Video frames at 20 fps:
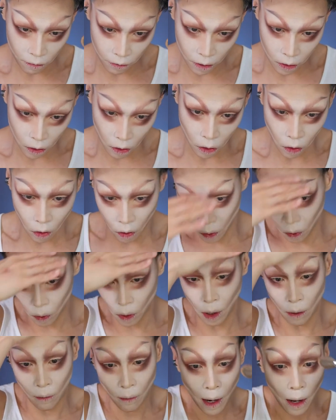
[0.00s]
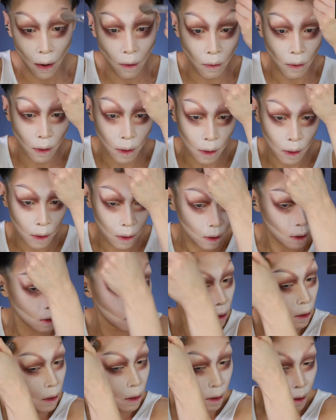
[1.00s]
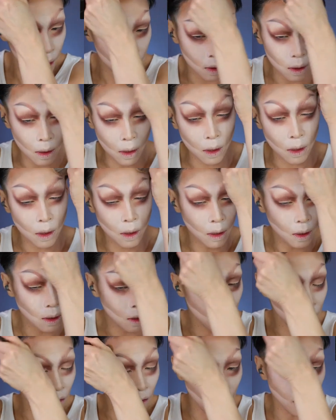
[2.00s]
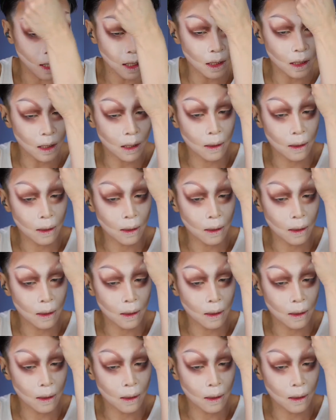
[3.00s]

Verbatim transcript: It's gonna go around. See?